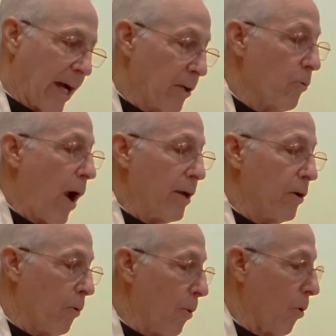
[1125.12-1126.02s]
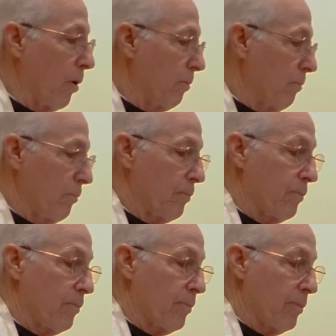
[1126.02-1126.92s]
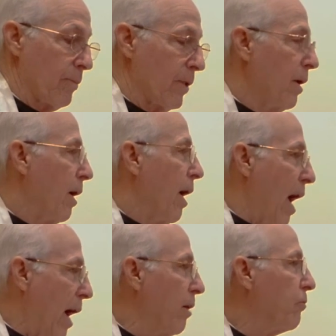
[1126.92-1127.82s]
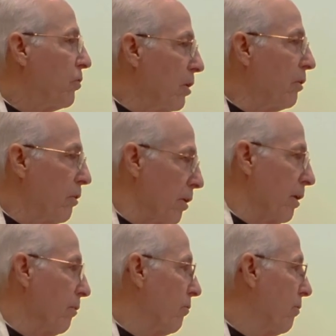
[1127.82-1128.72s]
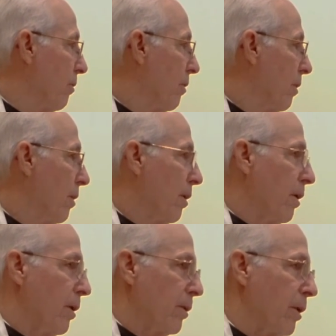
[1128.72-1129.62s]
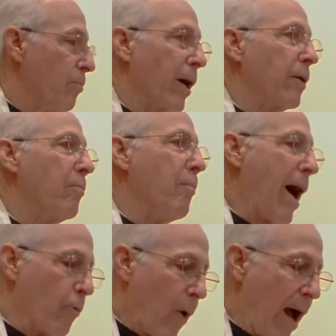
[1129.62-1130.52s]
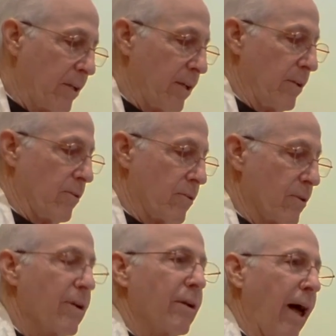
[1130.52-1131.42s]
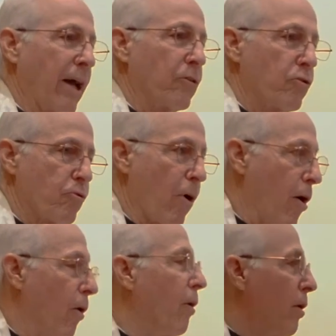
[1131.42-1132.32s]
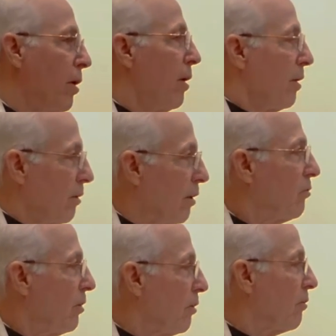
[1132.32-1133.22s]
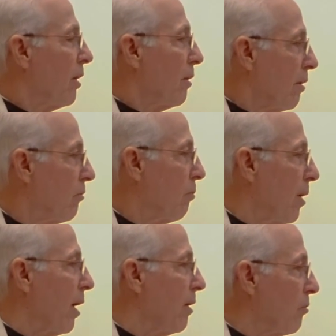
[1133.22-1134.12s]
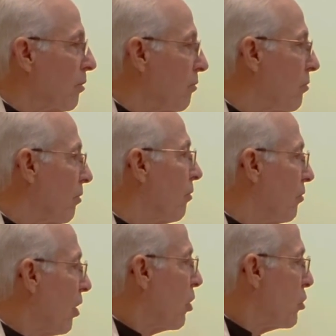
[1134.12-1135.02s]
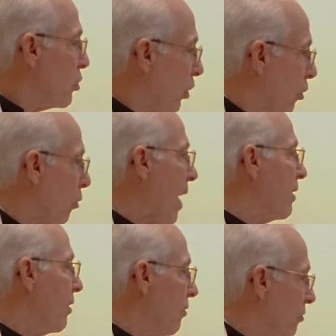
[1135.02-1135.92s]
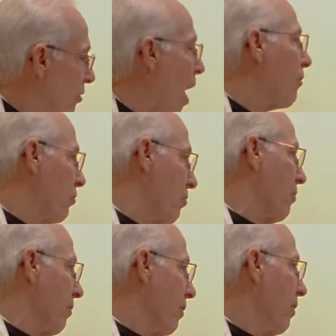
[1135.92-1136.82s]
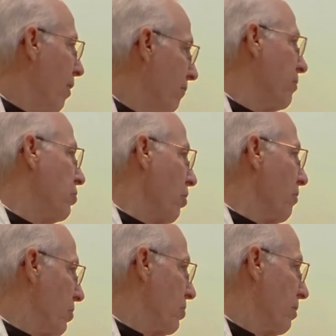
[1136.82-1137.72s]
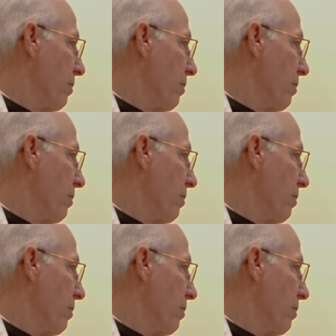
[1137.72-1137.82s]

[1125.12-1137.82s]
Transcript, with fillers: I can write no more. I have seen things that make my writings like straw. This, is, this man is considered the great doctor of the church,